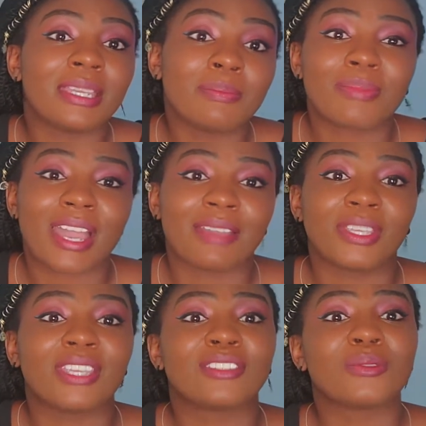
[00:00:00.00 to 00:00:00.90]
impact
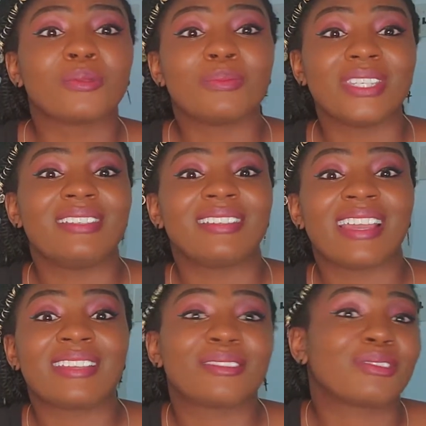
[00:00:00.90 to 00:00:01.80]
because it would be
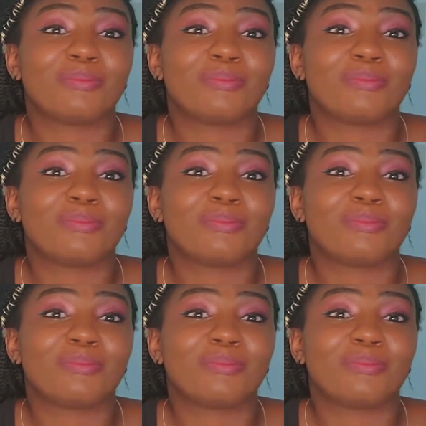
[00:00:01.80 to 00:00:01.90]
like